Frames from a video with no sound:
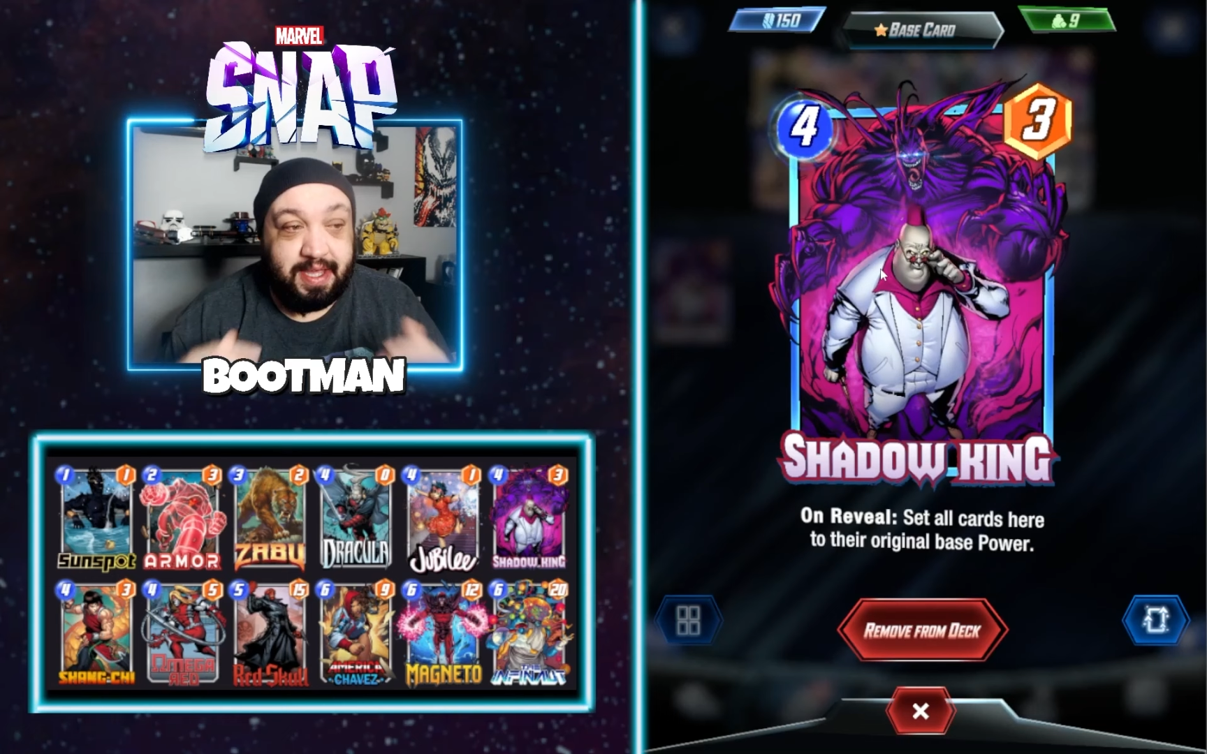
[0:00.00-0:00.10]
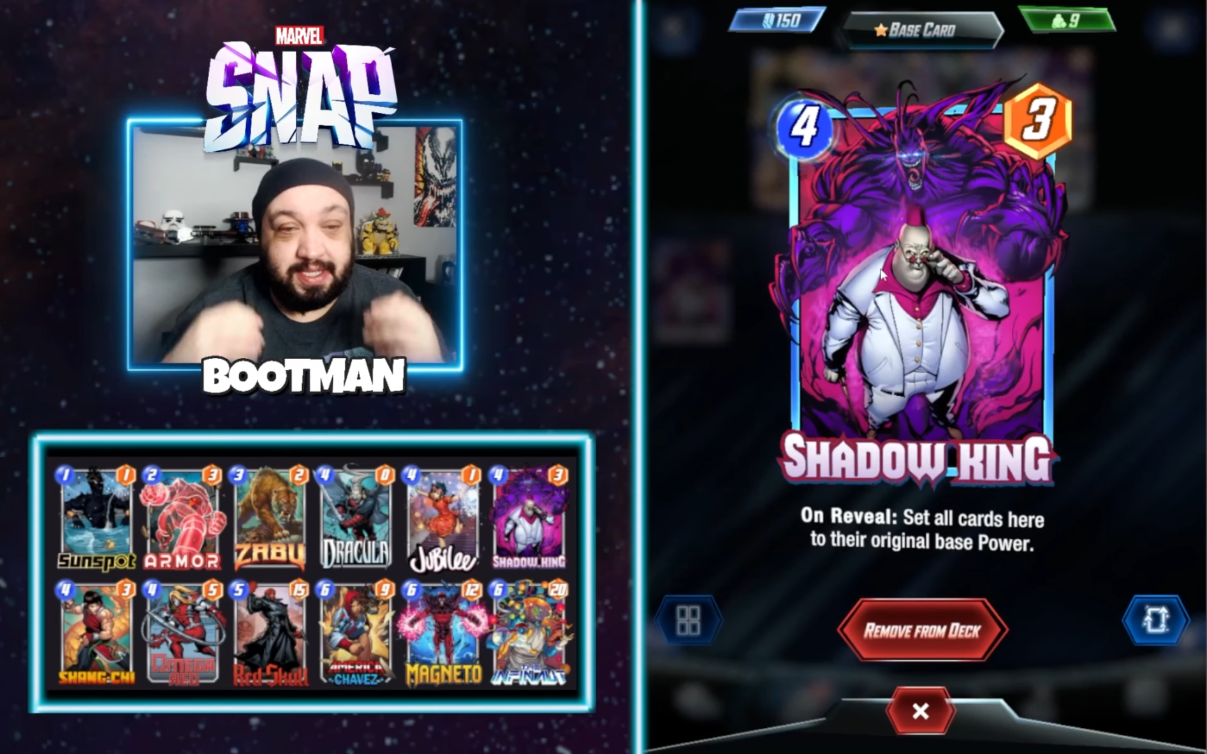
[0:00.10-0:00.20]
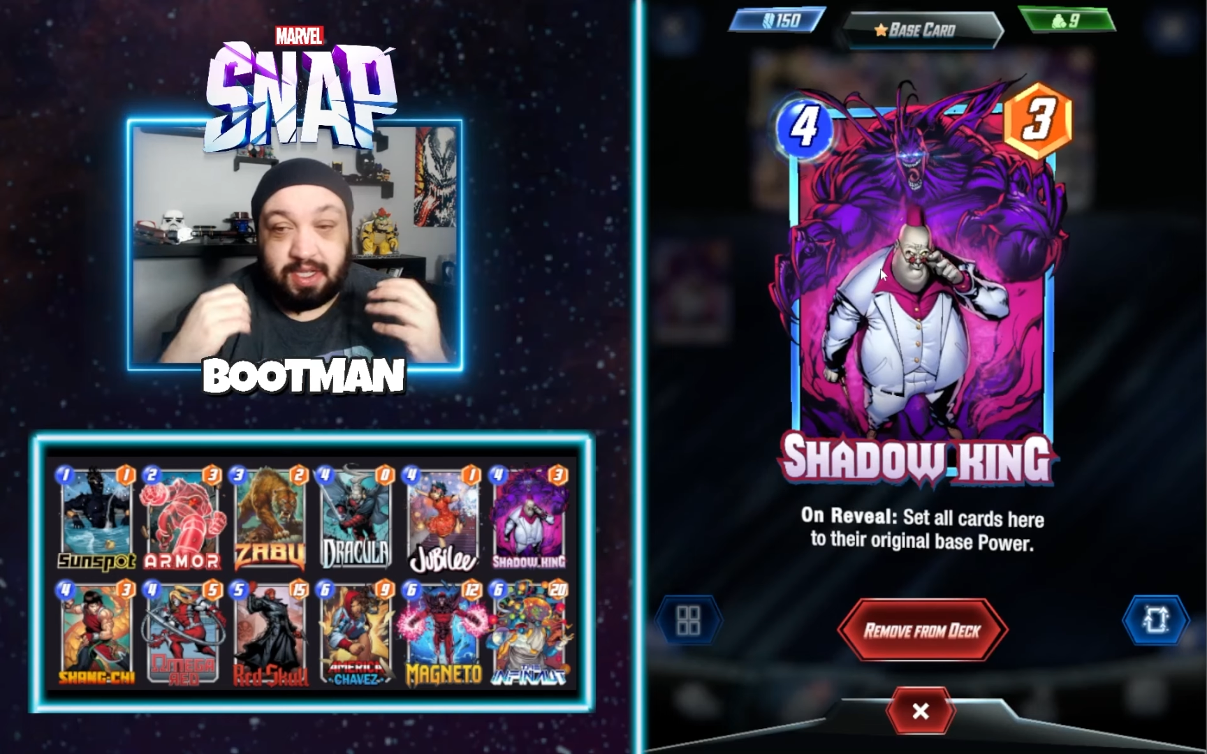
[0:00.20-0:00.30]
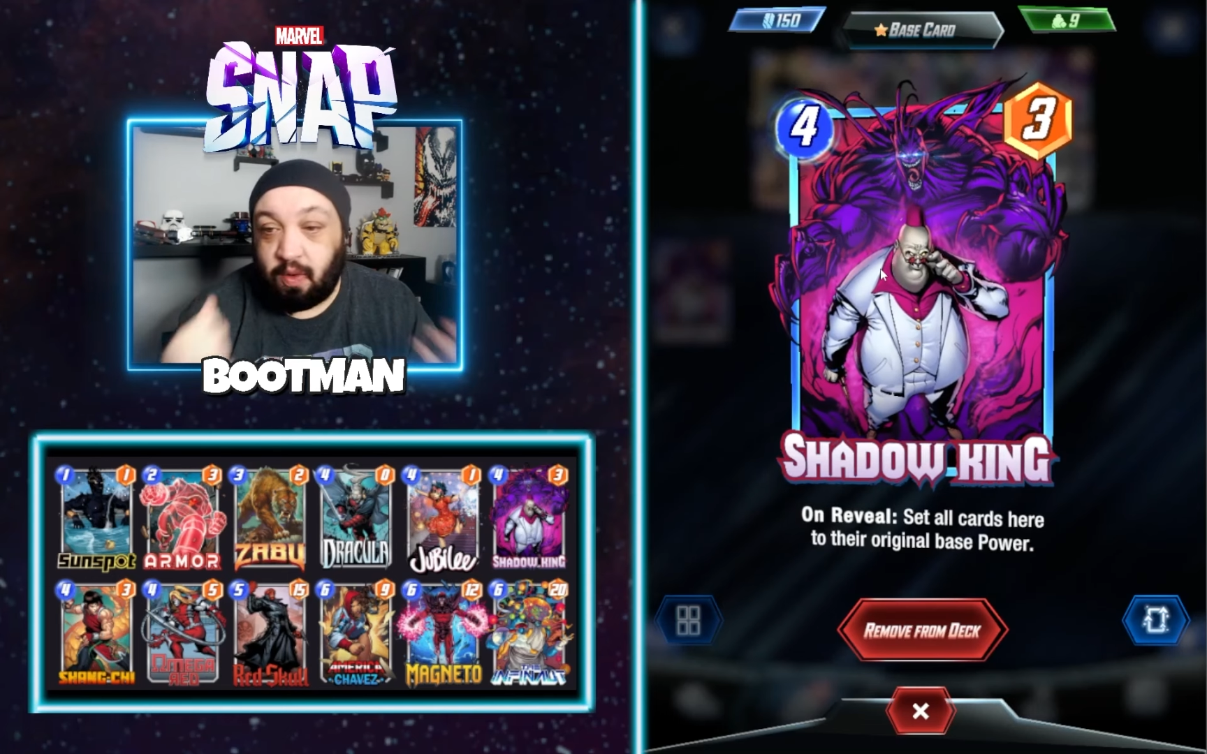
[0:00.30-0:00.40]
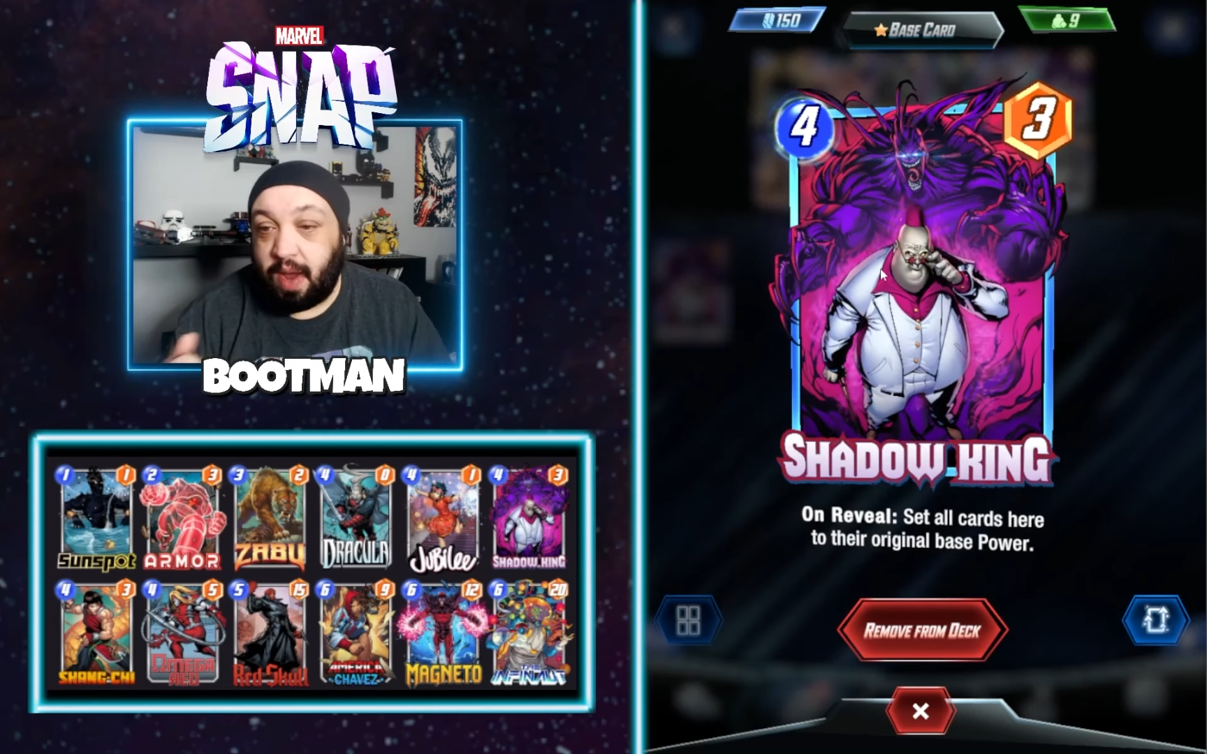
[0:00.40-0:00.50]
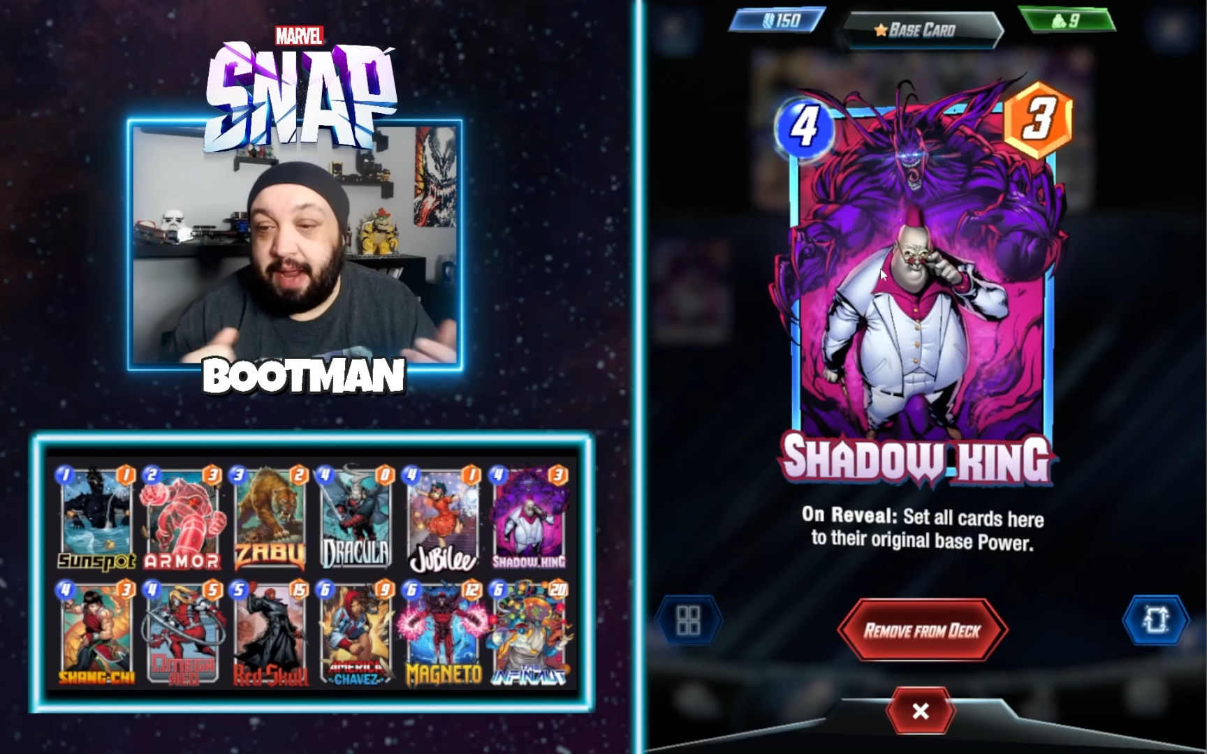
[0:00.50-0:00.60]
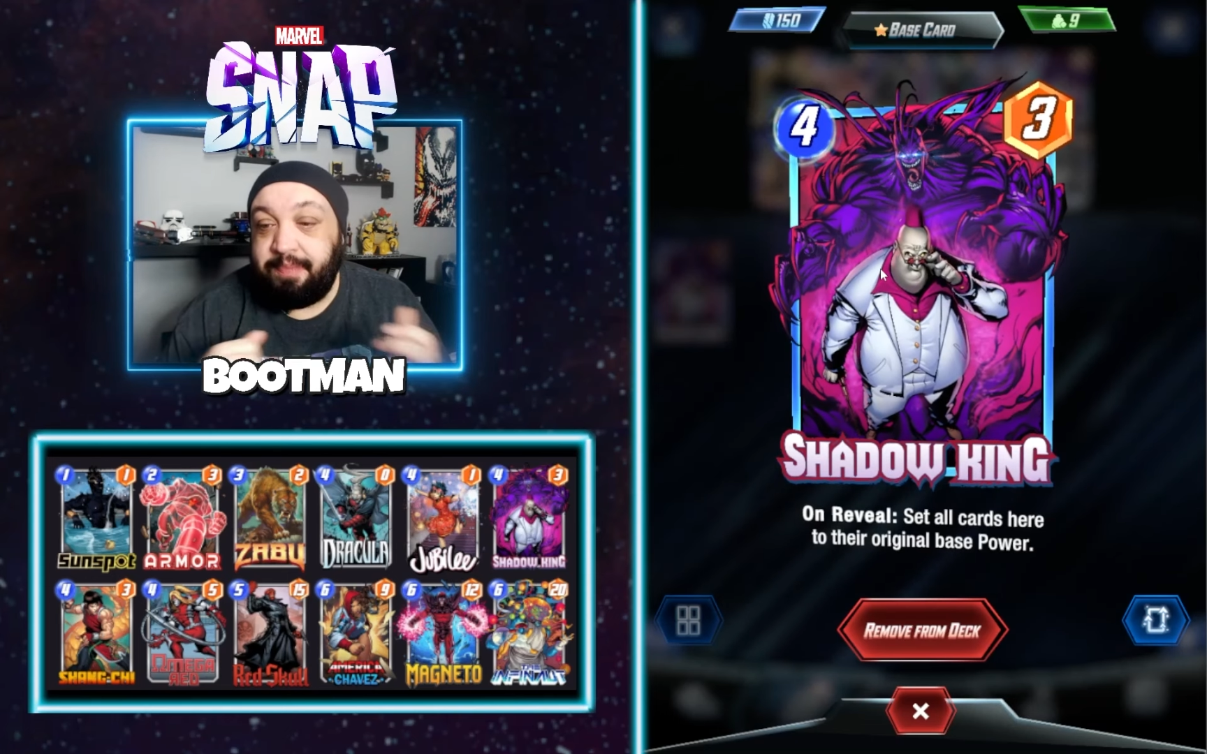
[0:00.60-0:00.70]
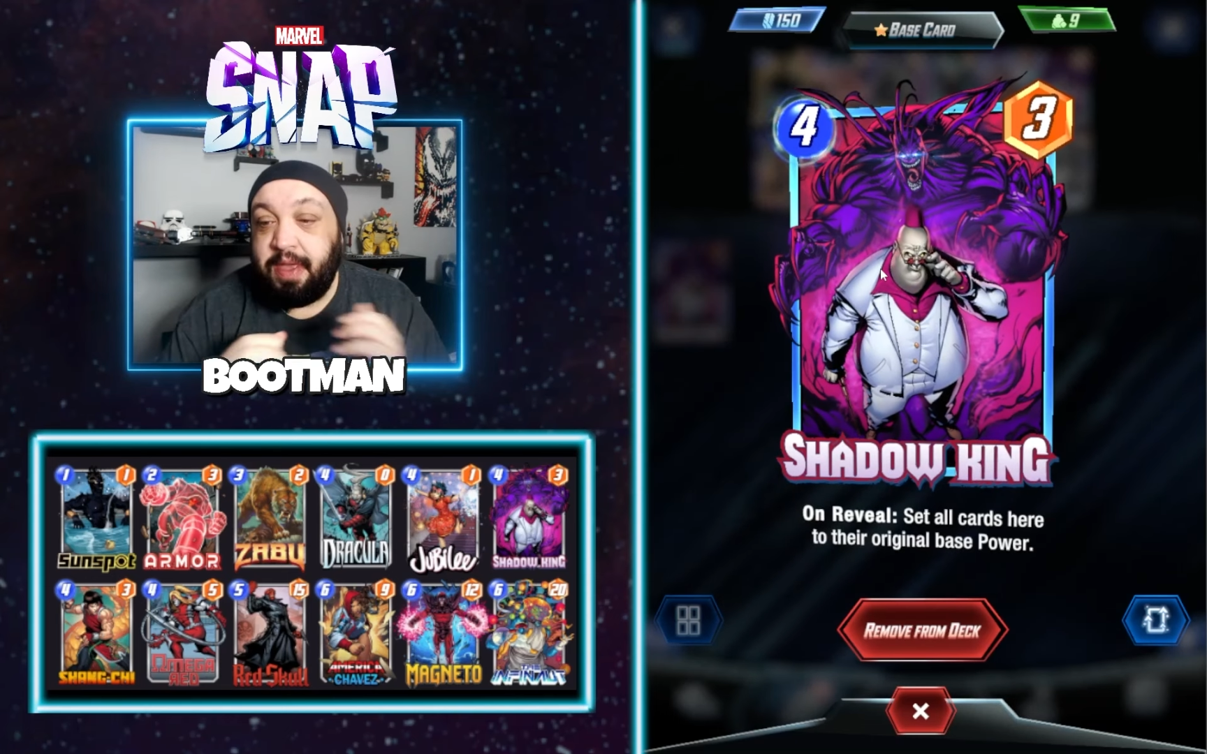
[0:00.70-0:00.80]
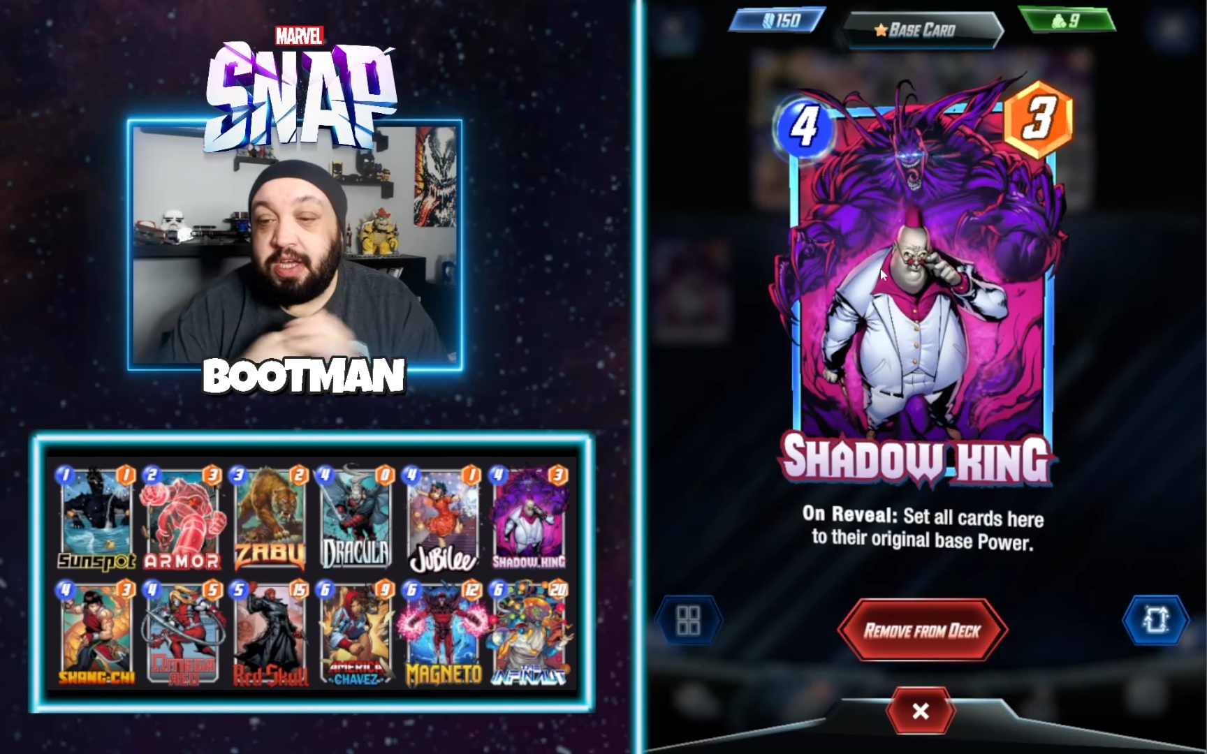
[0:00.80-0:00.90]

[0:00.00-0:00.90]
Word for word: this, all right?